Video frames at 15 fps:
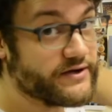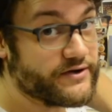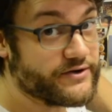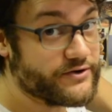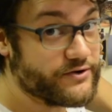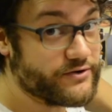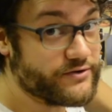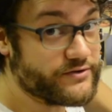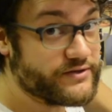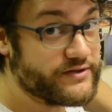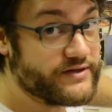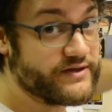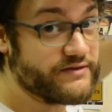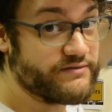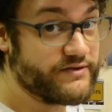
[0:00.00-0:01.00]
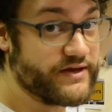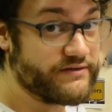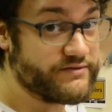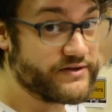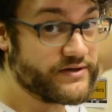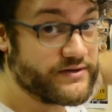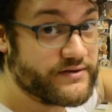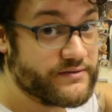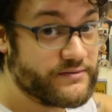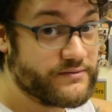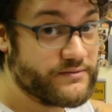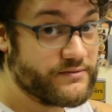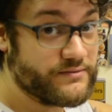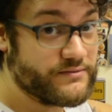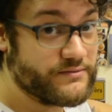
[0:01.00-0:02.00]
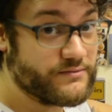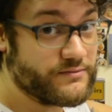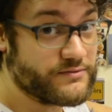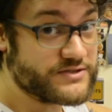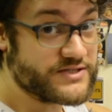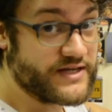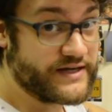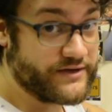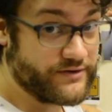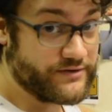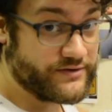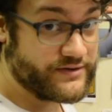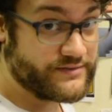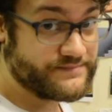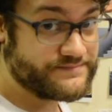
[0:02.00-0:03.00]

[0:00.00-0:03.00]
on earth if heaven was like earth.